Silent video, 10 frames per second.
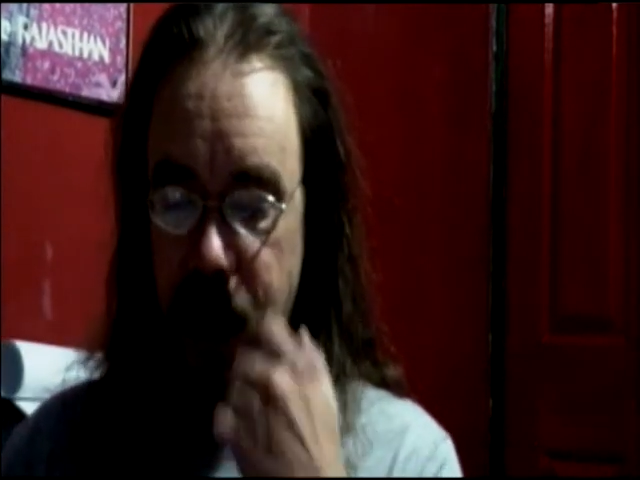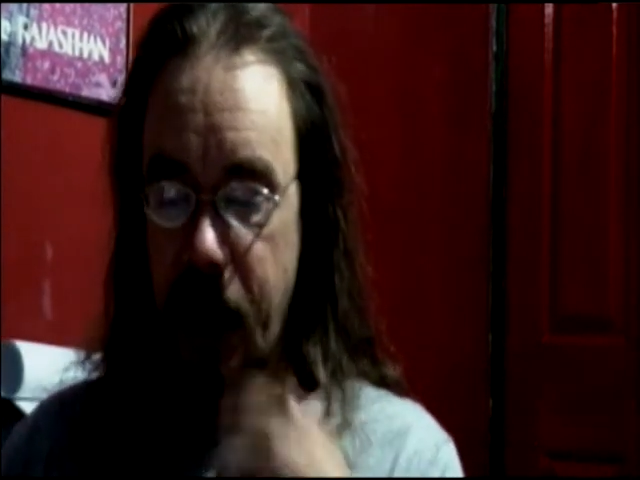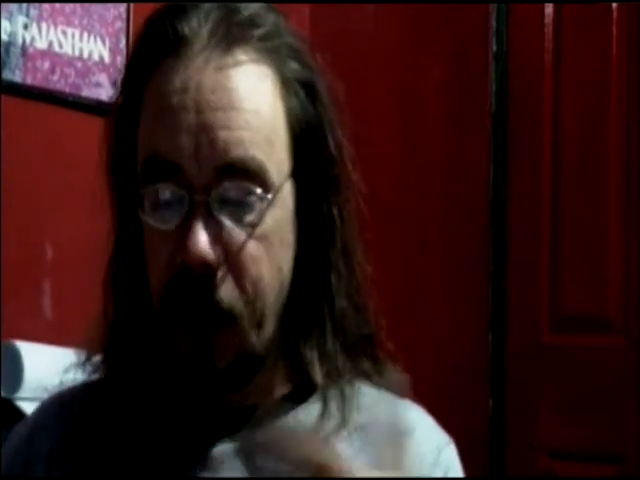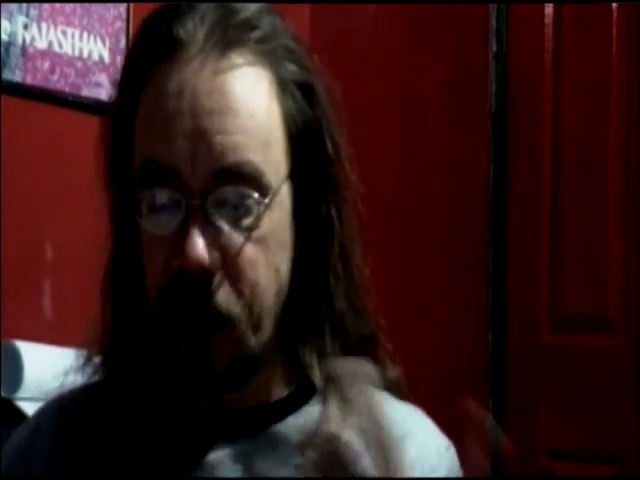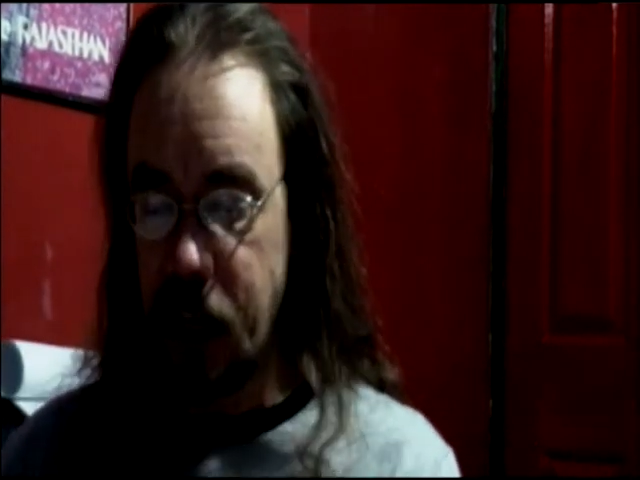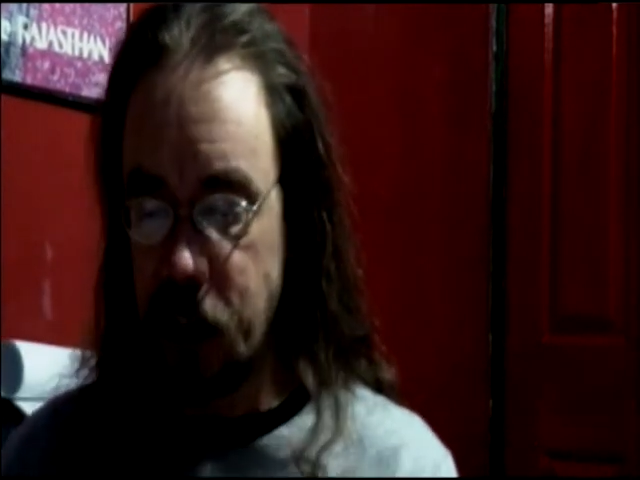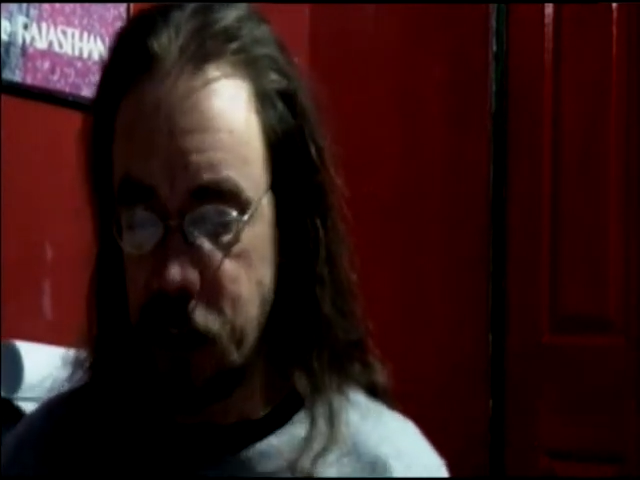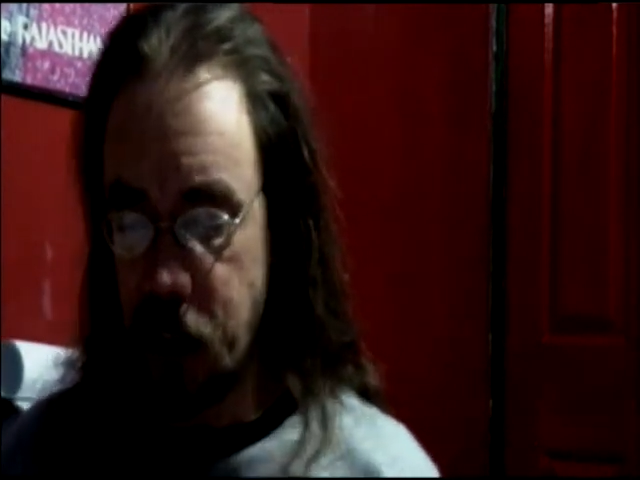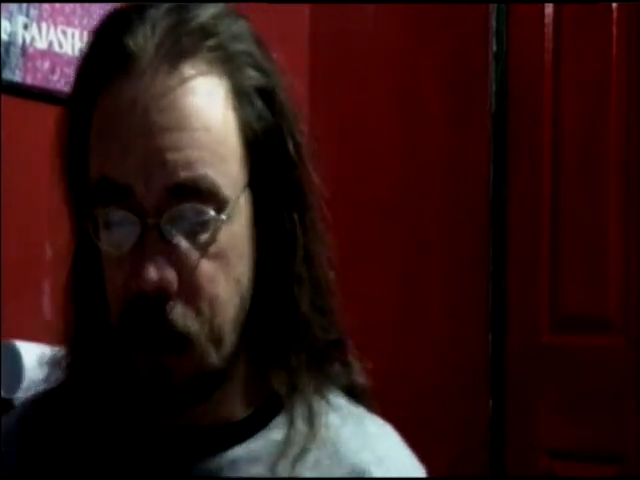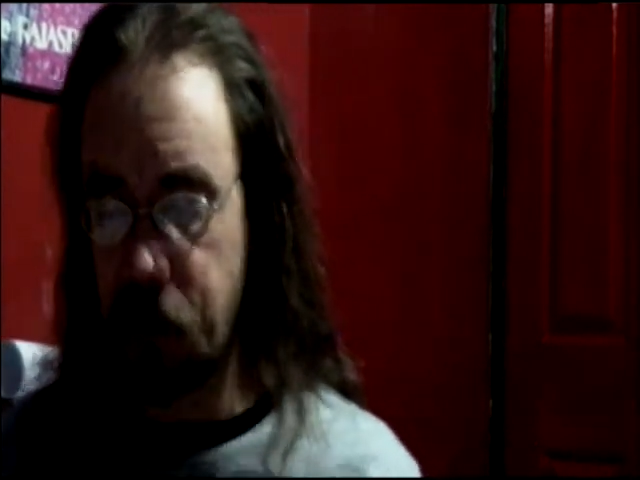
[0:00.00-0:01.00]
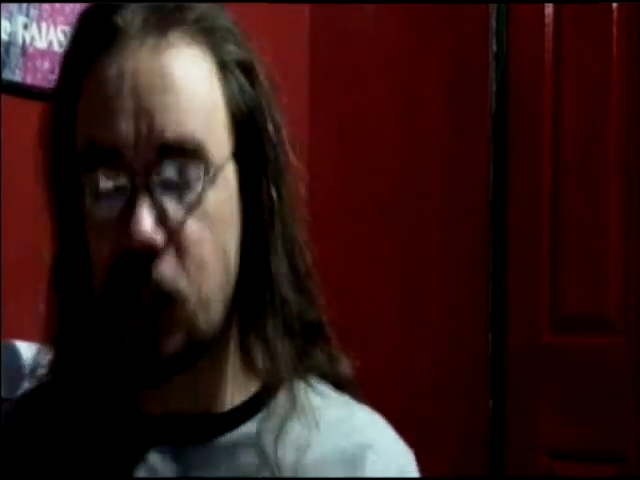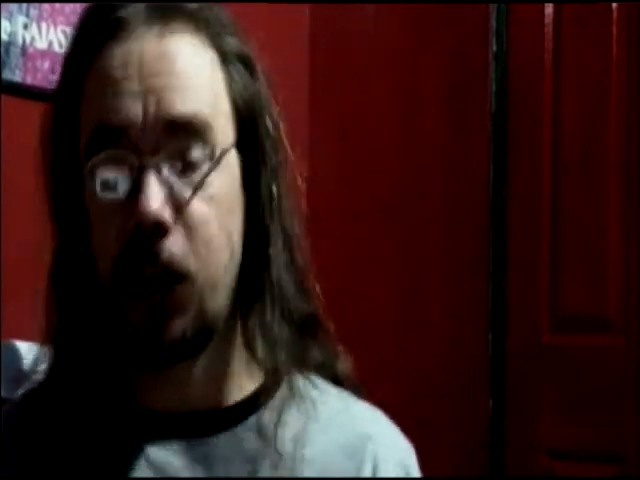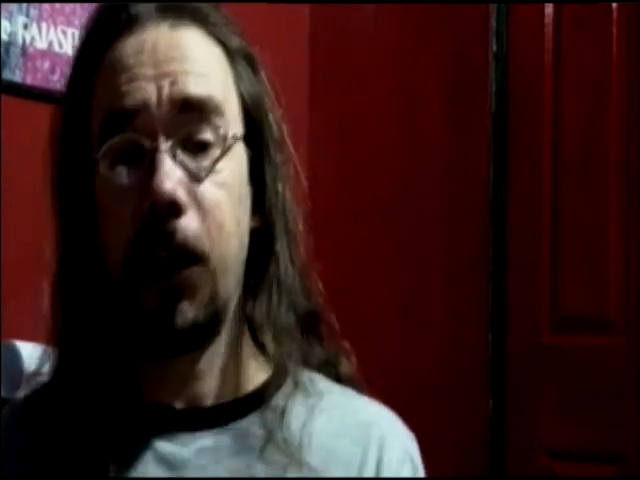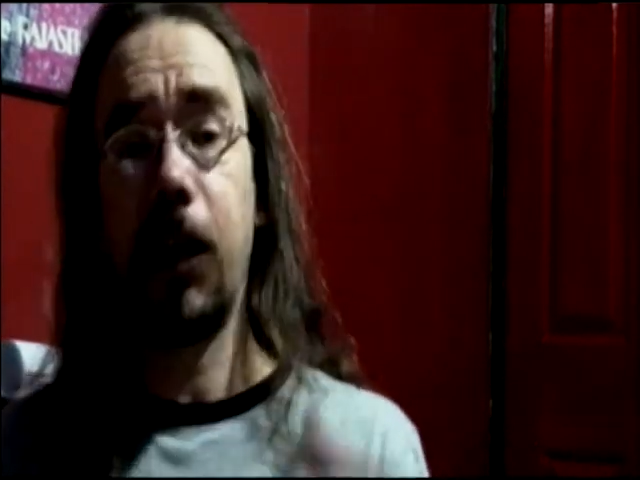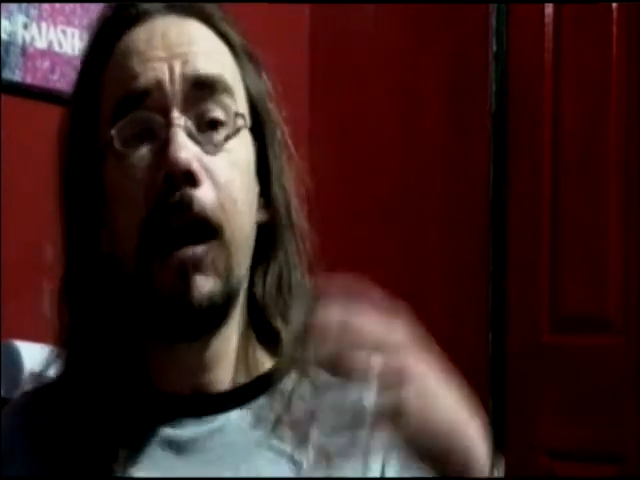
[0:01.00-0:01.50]
And the kitchen time
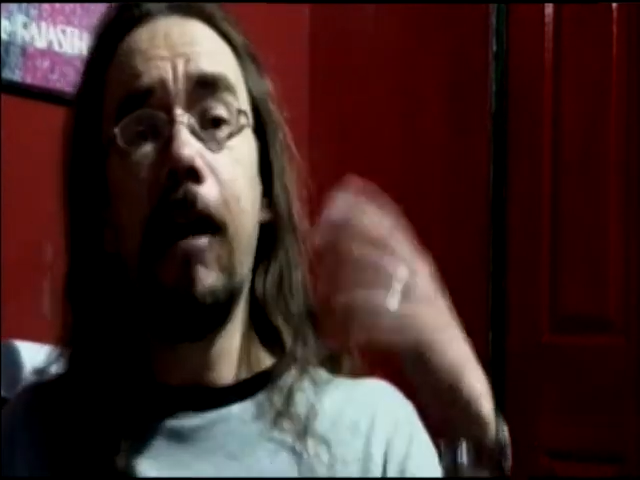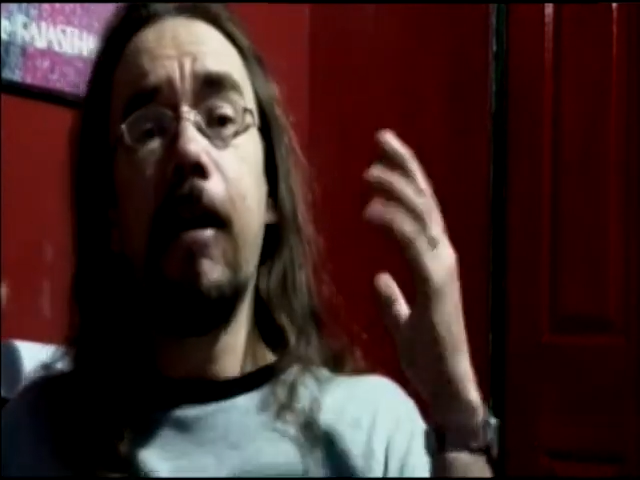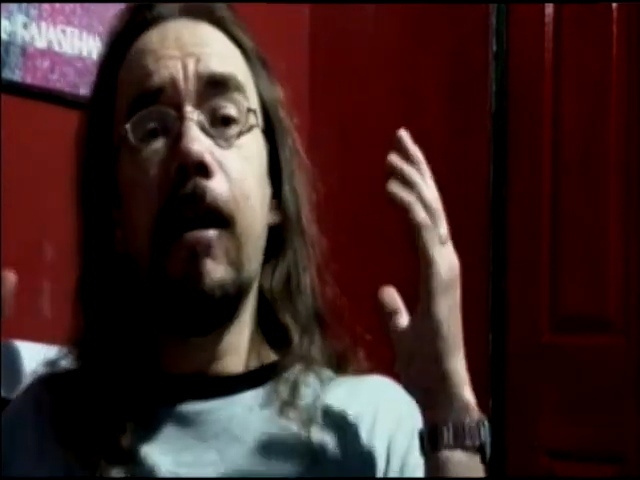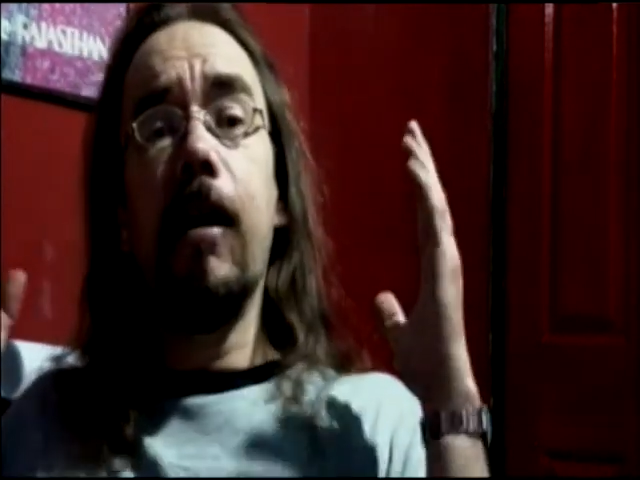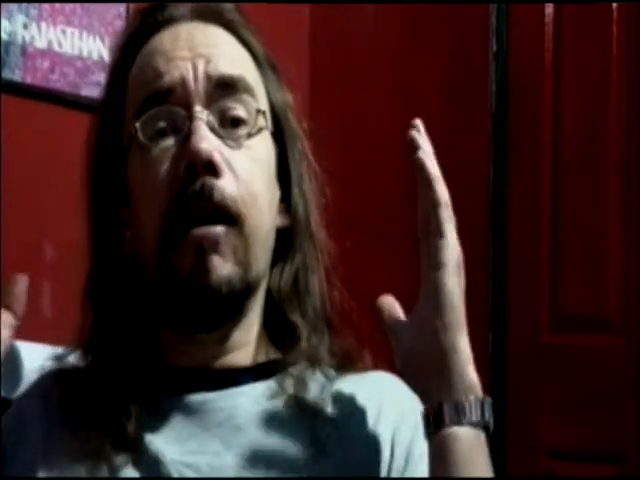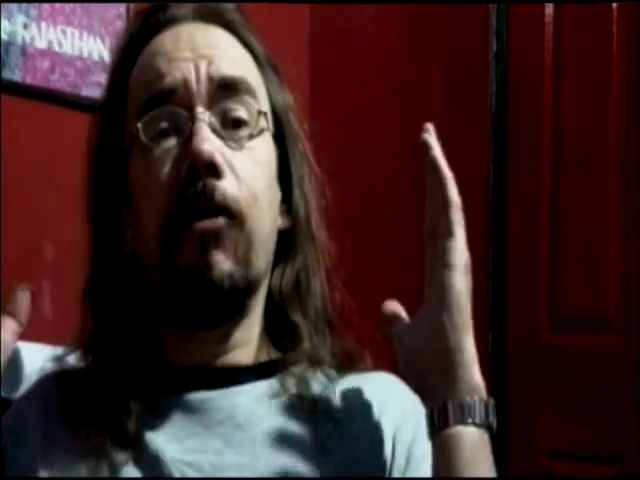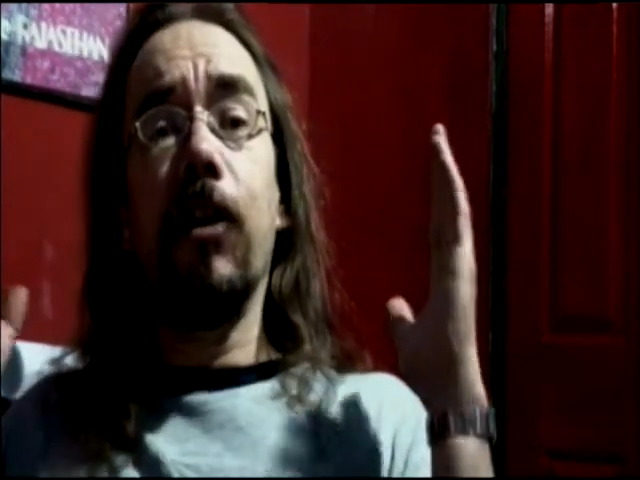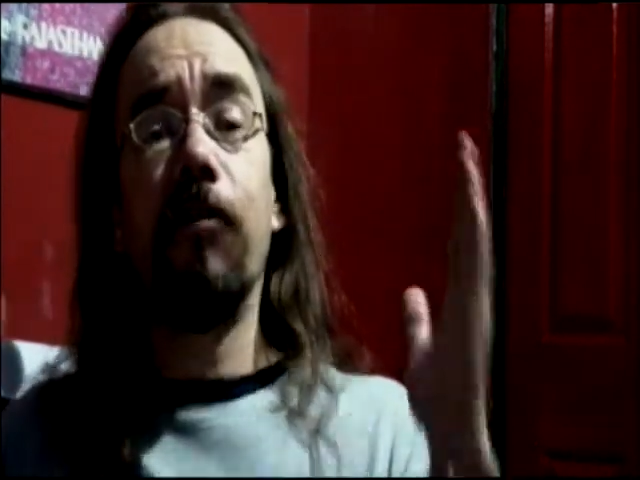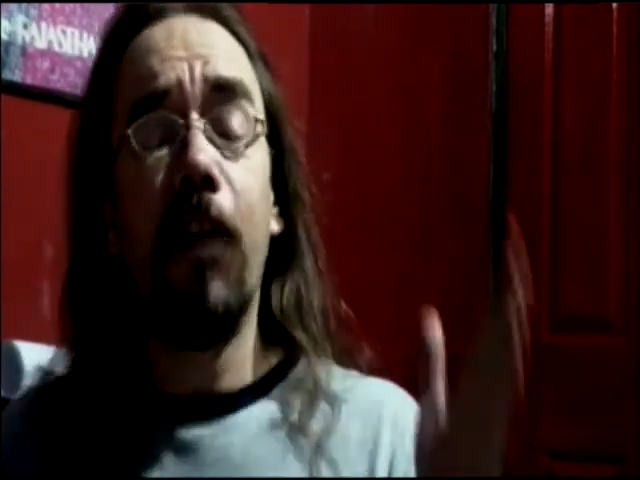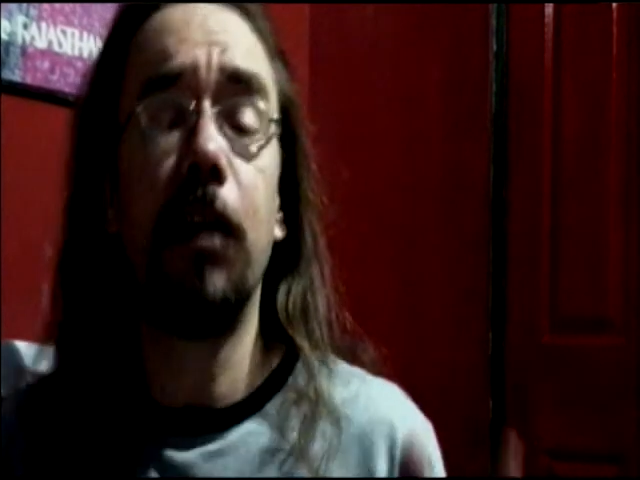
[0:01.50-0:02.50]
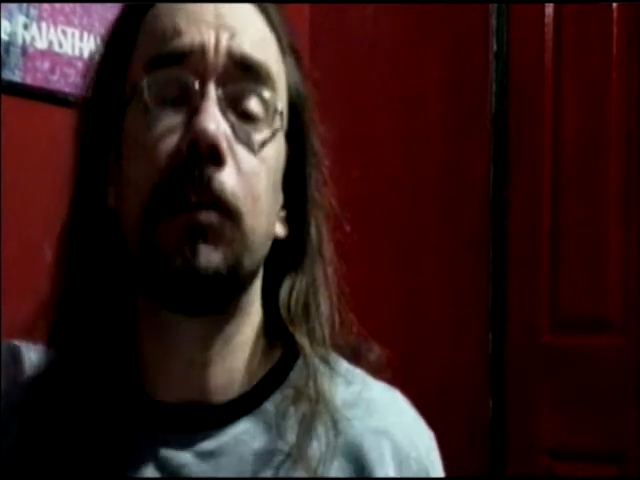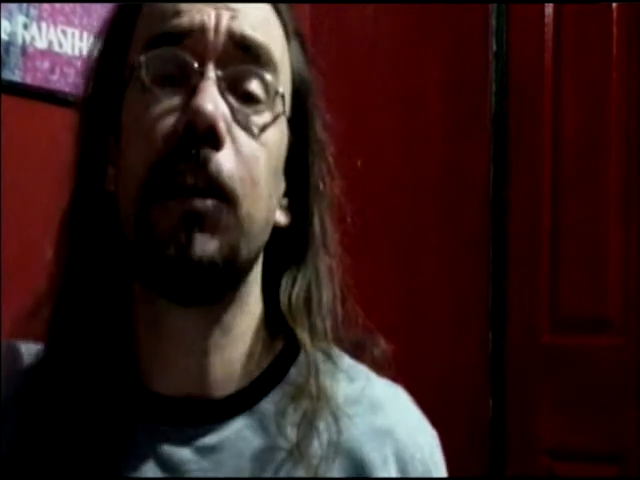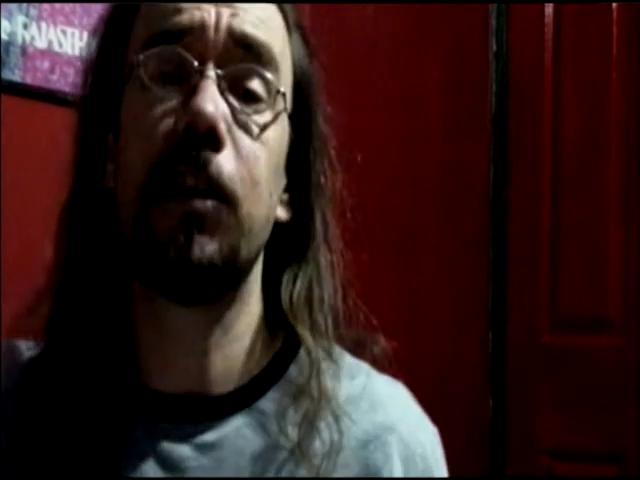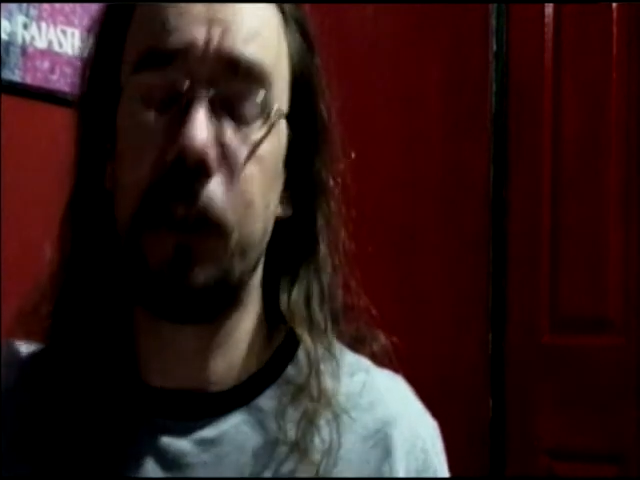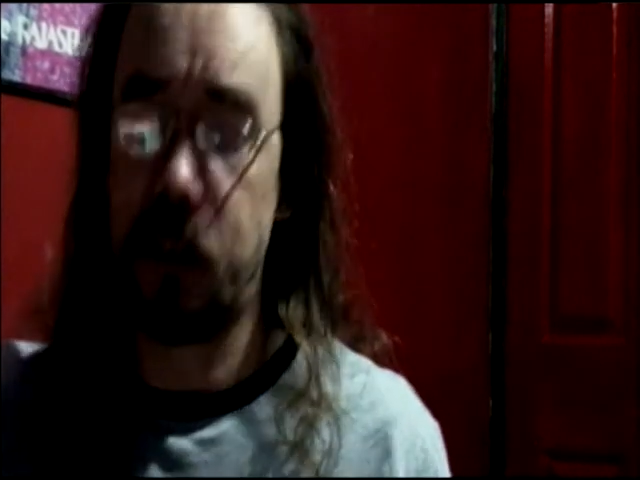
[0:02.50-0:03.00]
technique, the
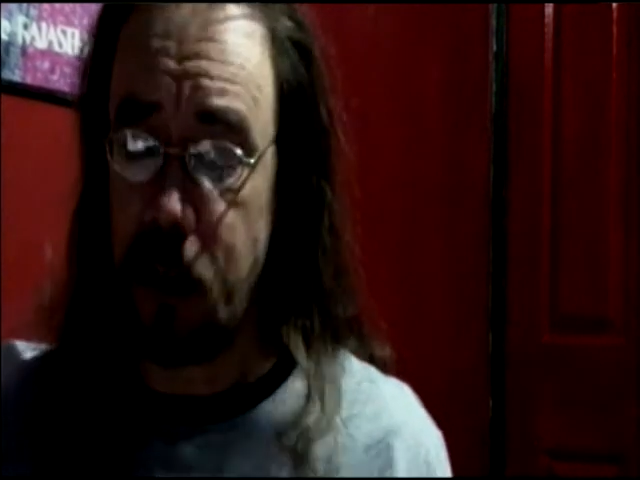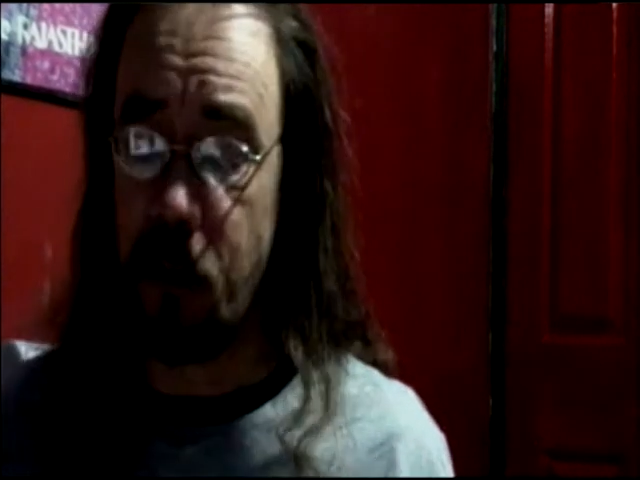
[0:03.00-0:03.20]
advantage is that you